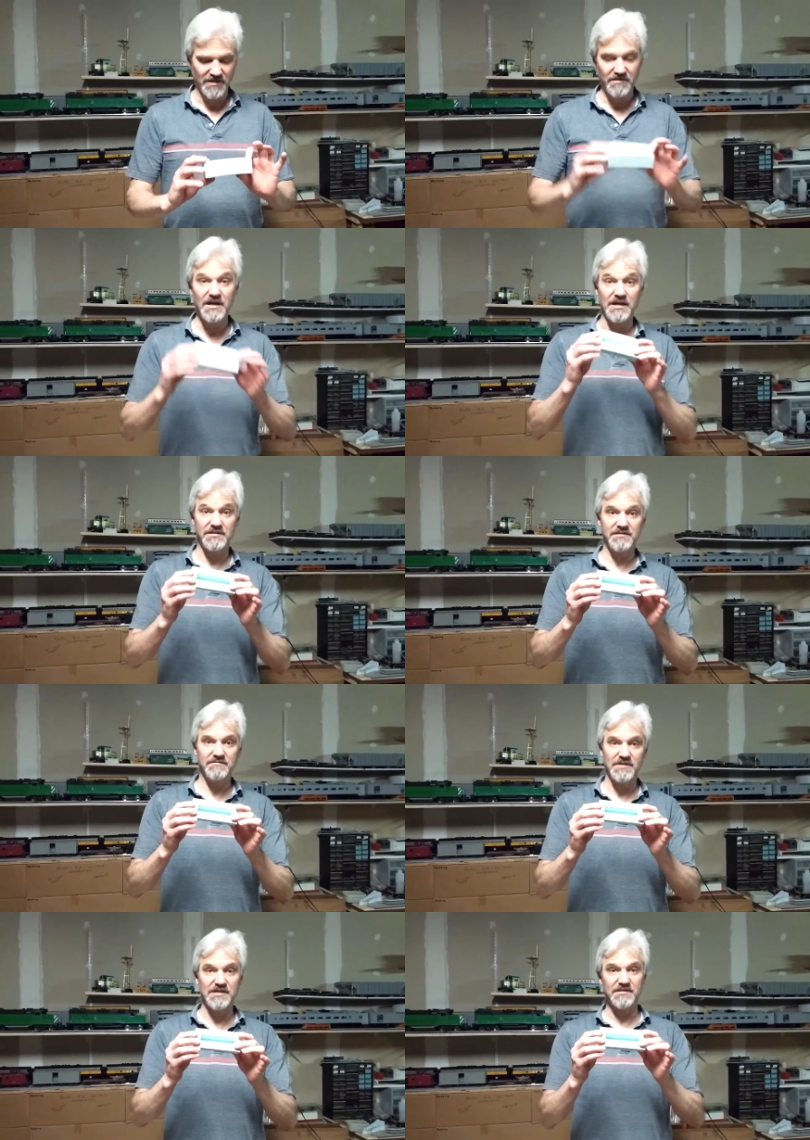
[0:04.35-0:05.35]

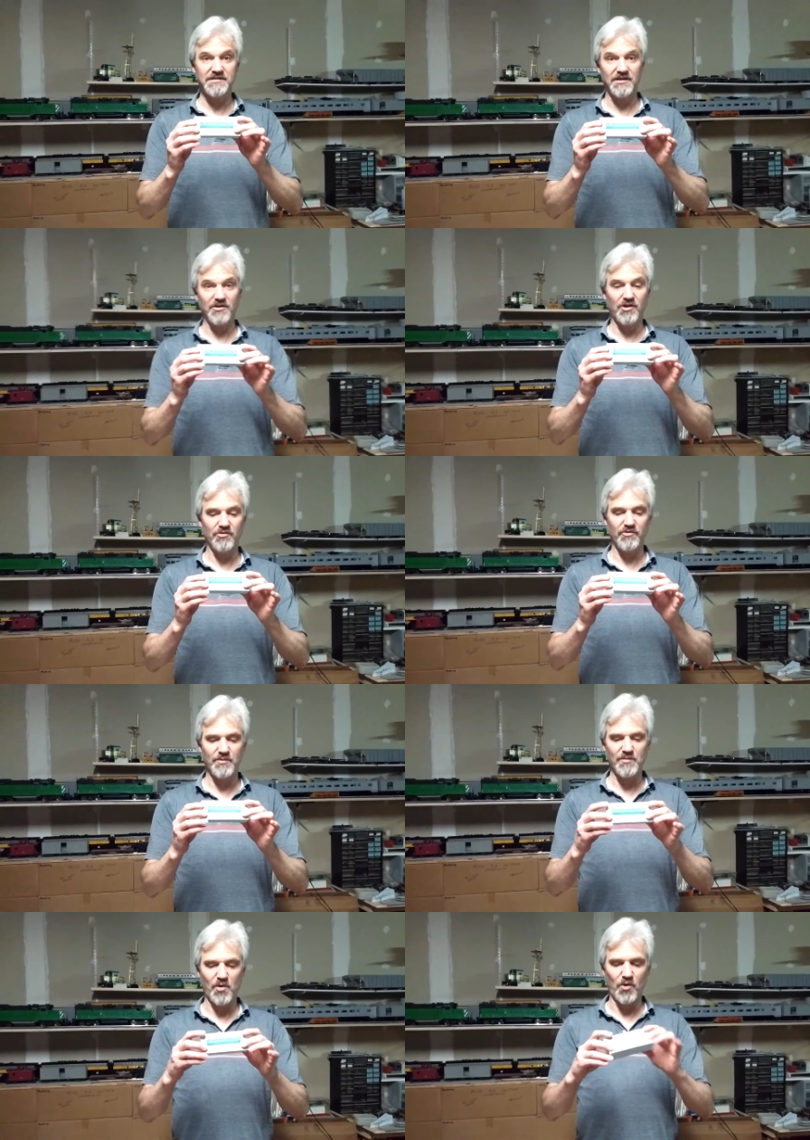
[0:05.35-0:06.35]
This is a silicone
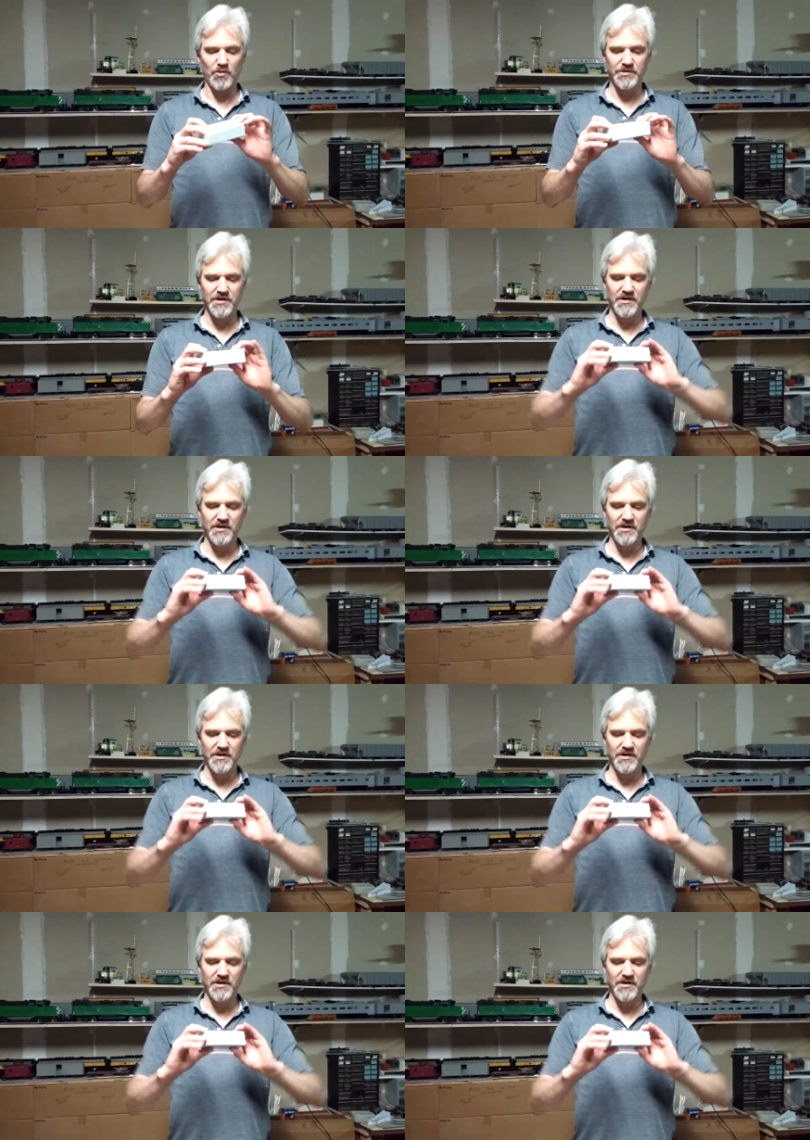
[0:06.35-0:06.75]
rubber mold.